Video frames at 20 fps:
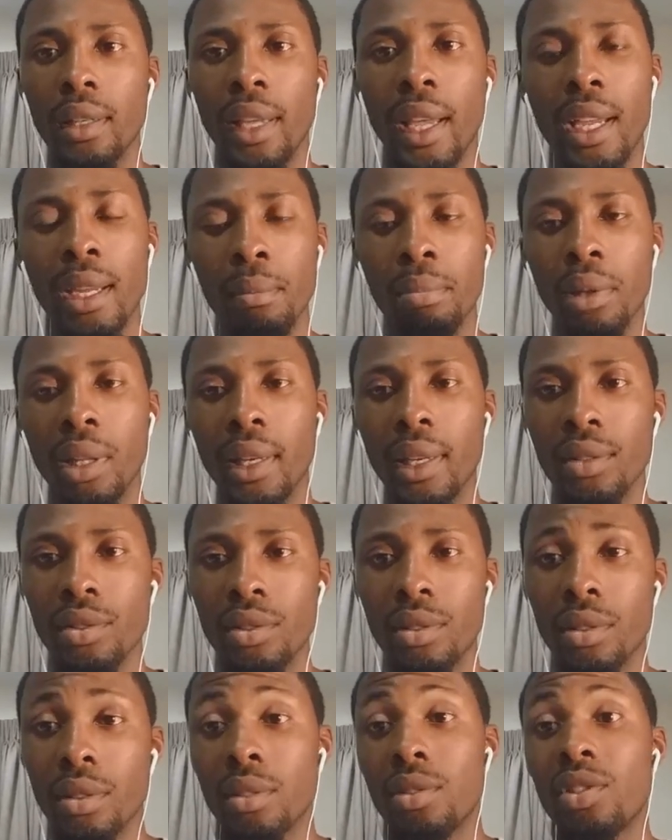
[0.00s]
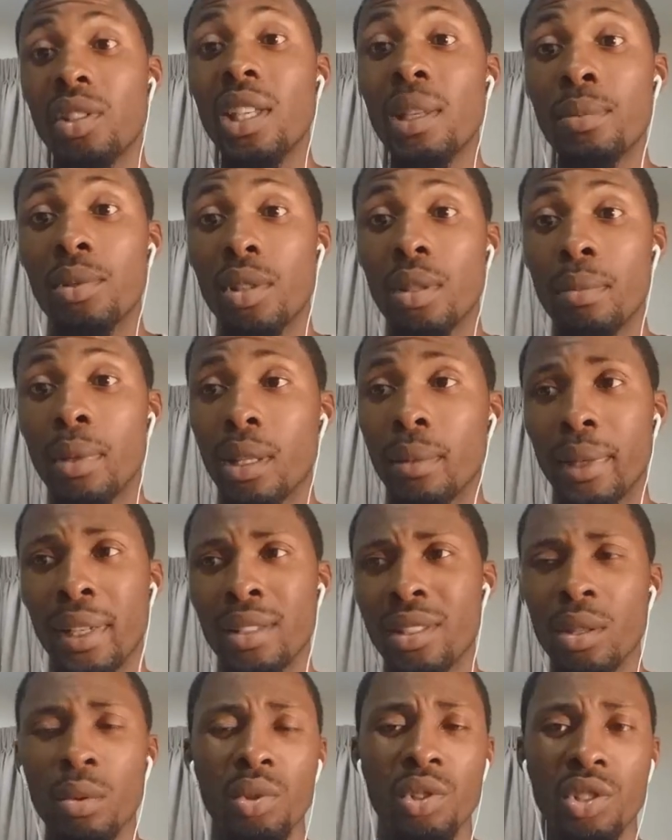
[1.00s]
gameplay seems to be,
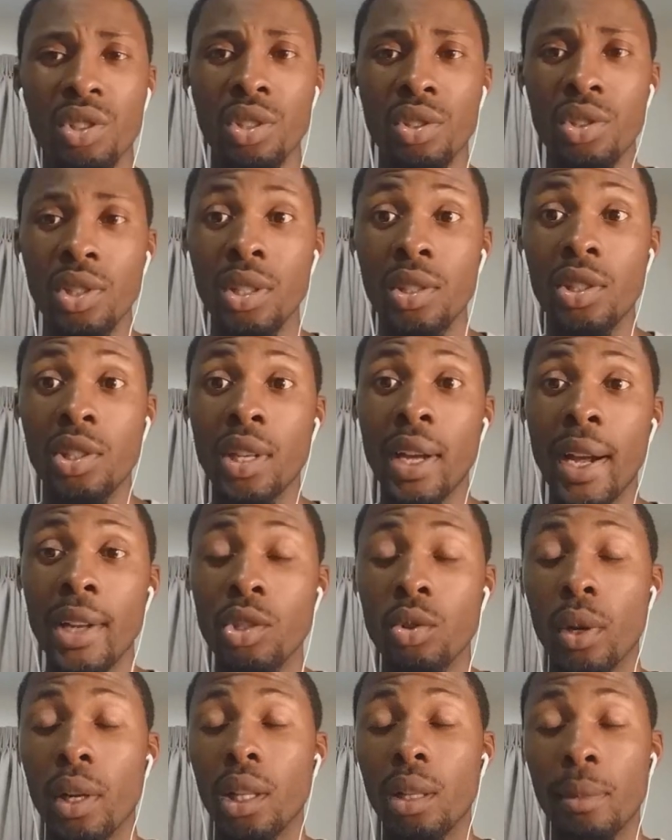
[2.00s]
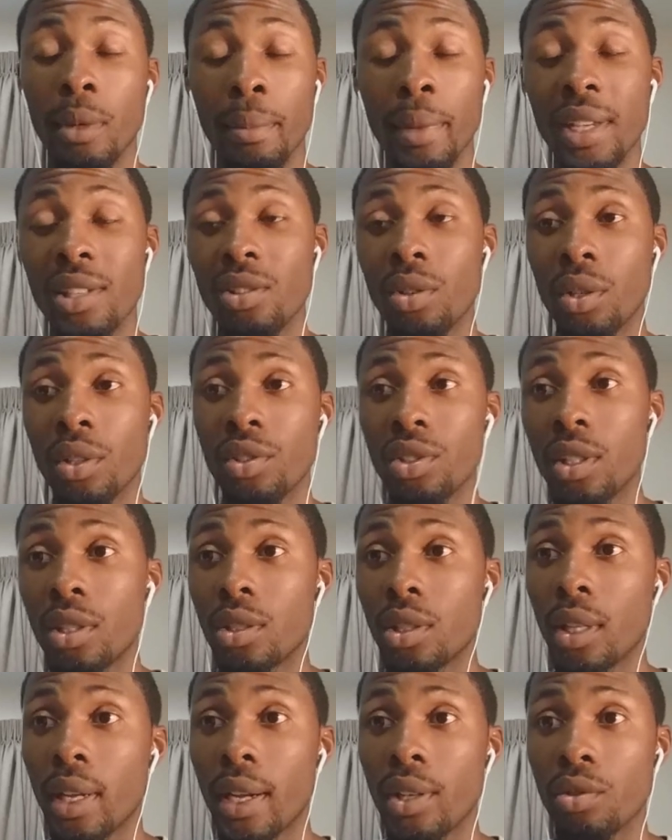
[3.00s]
because it was just a CGI trailer, but based on the
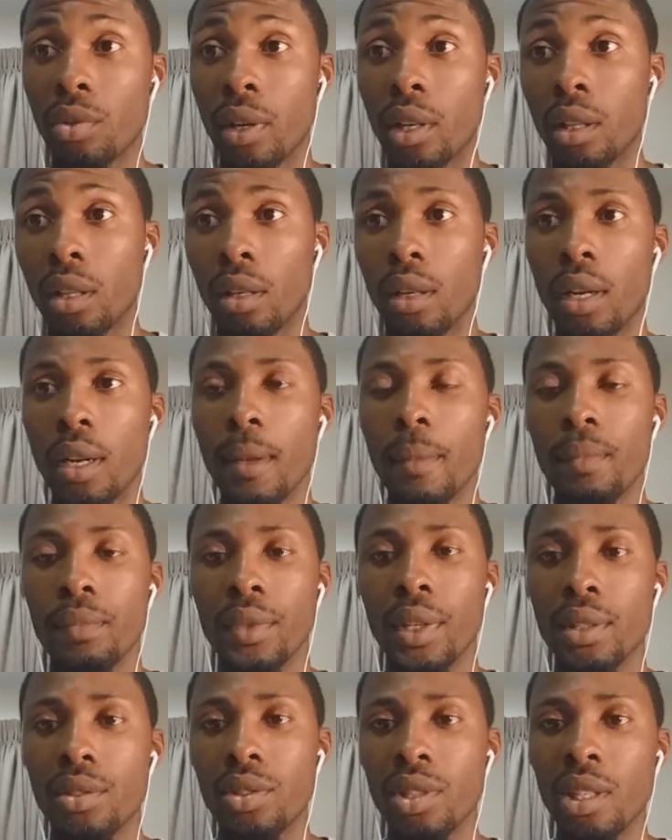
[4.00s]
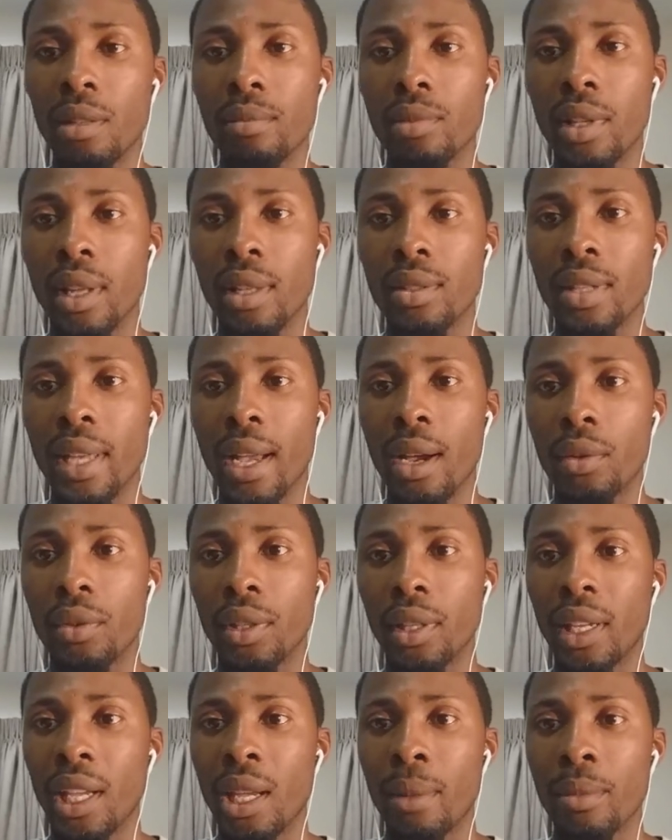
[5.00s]
CGI trailer, it seems that's how
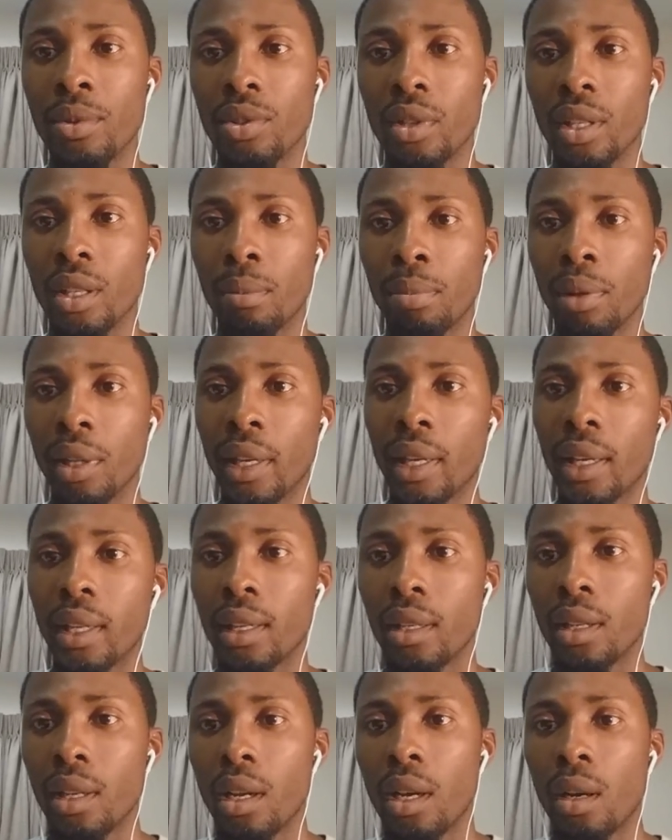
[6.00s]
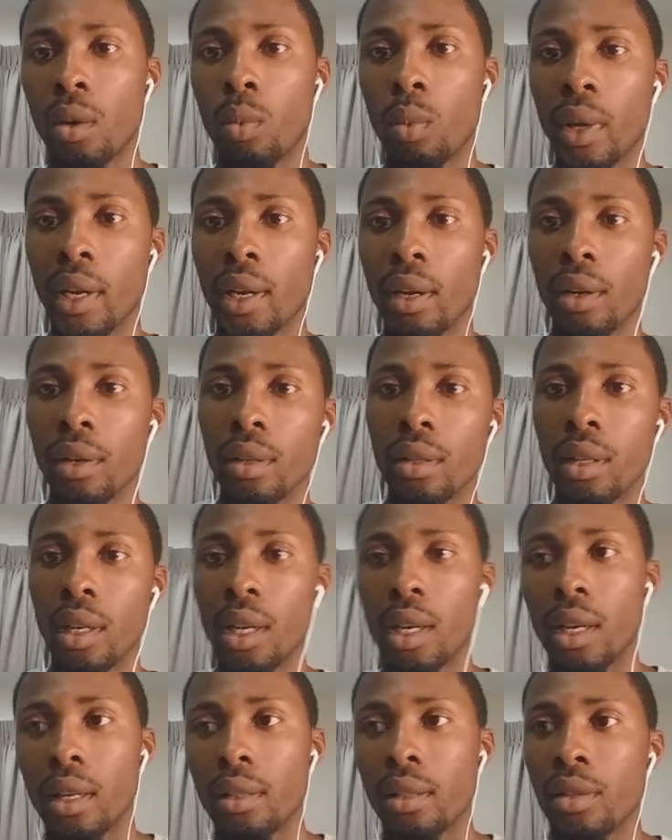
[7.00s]
the game is going to play, where
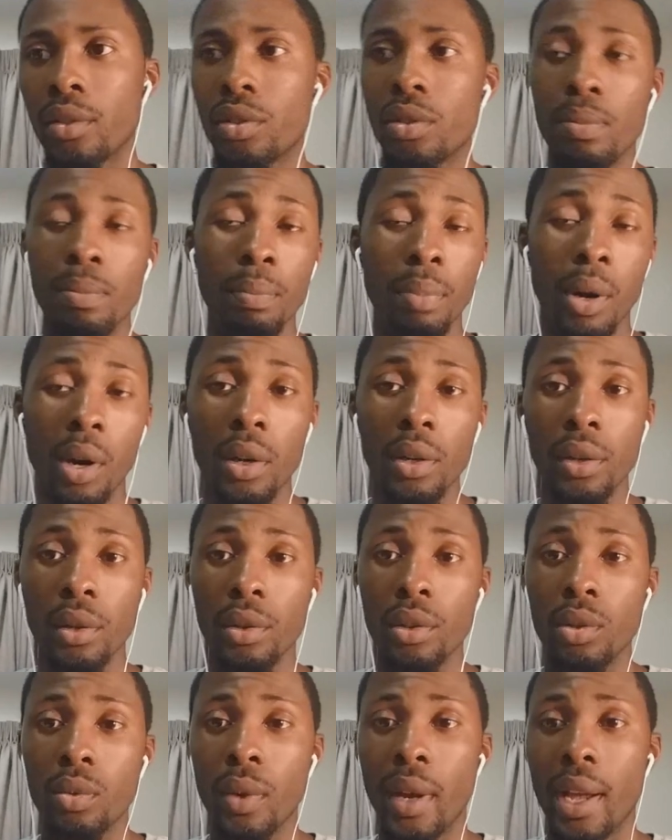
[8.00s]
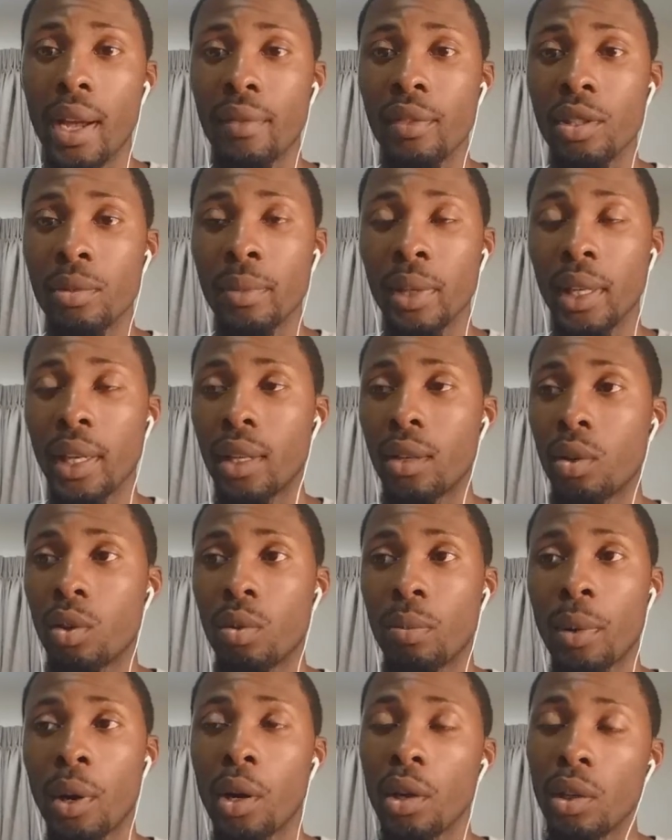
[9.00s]
this partner you have, this
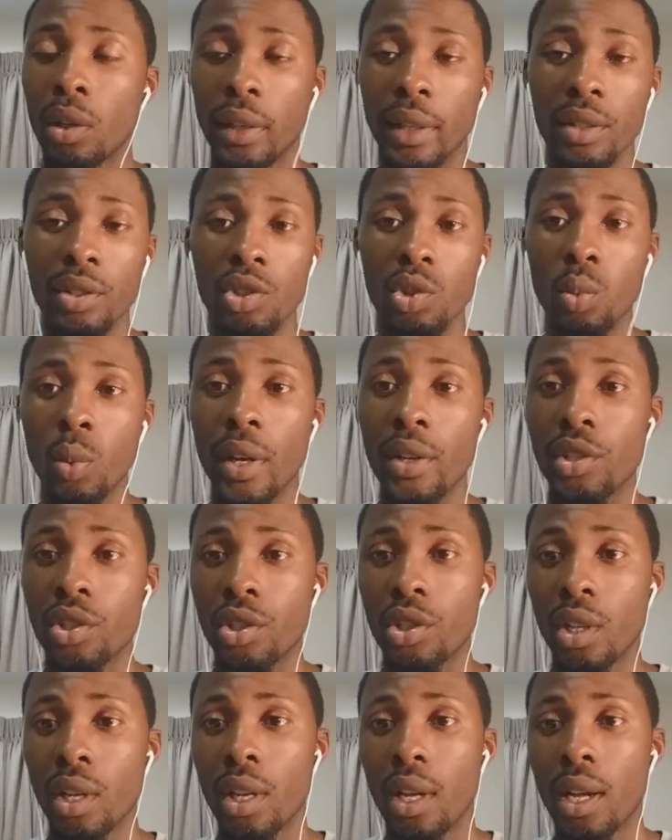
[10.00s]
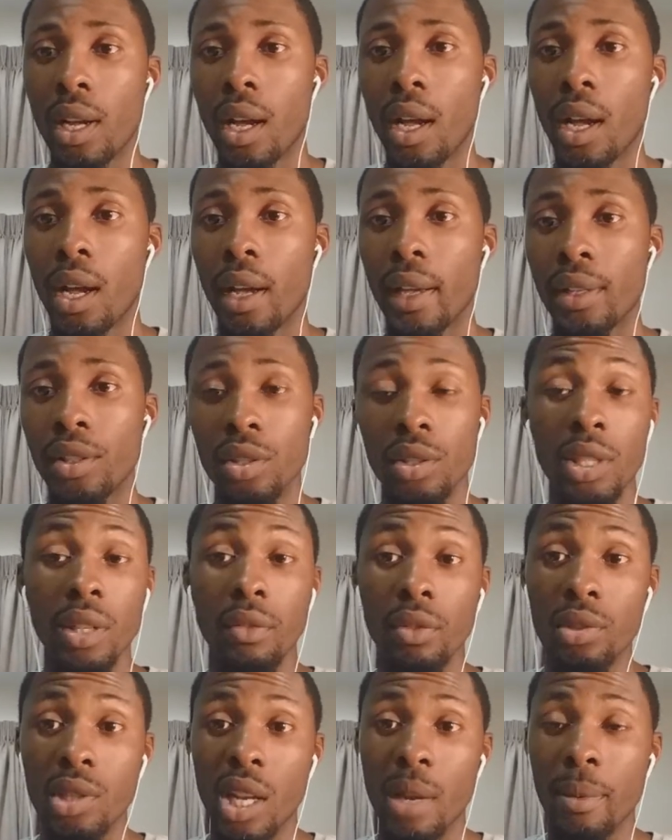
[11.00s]
mechanical partner, can switch into
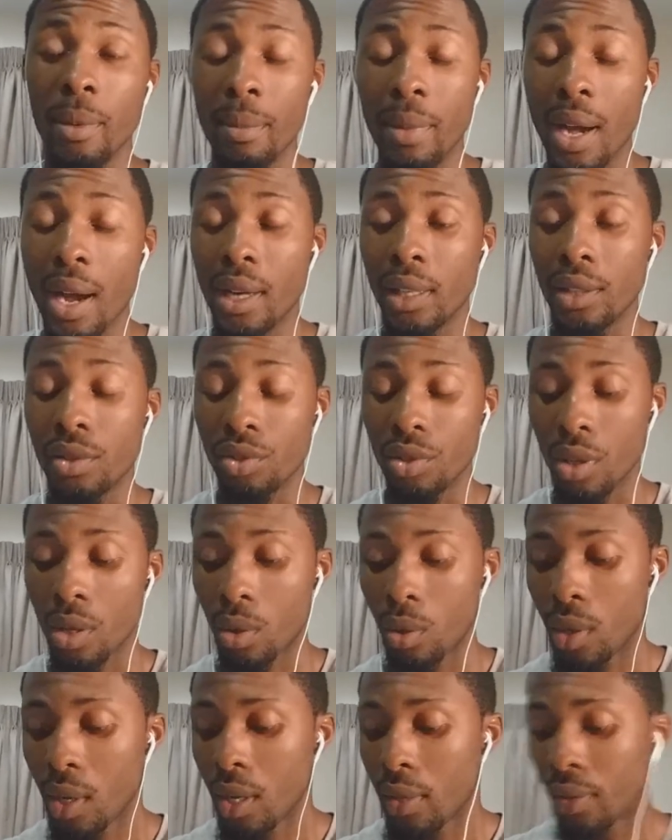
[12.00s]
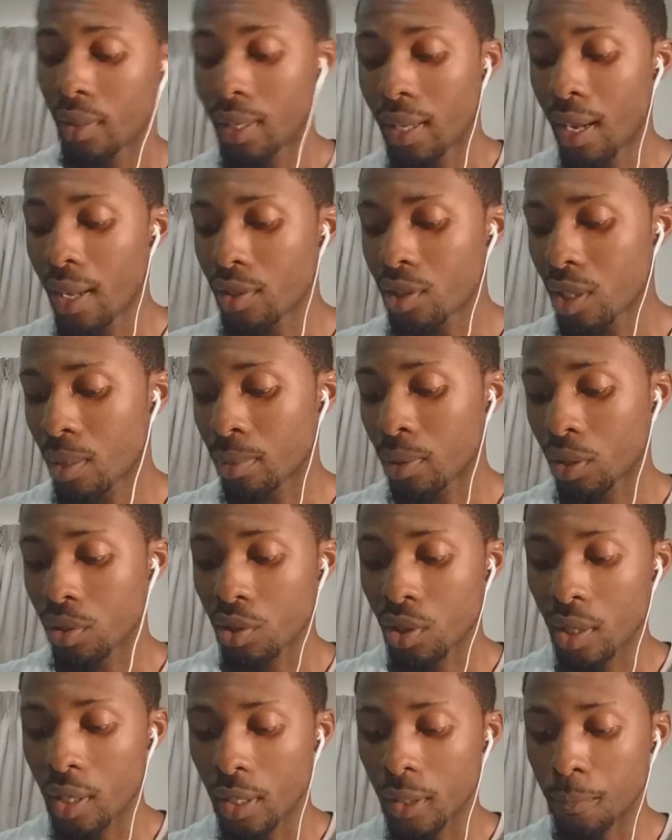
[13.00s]
different type of bodies. So the concept
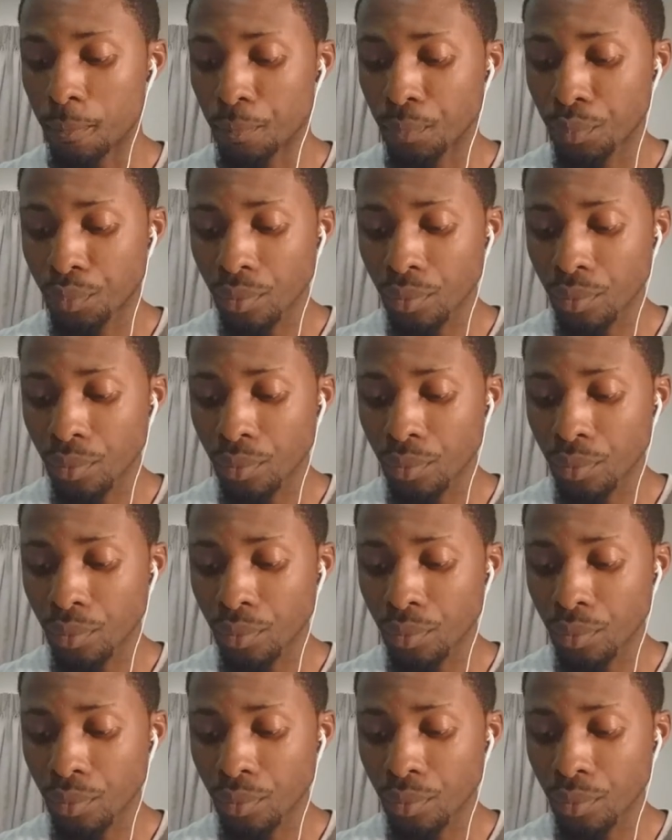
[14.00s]
looks good.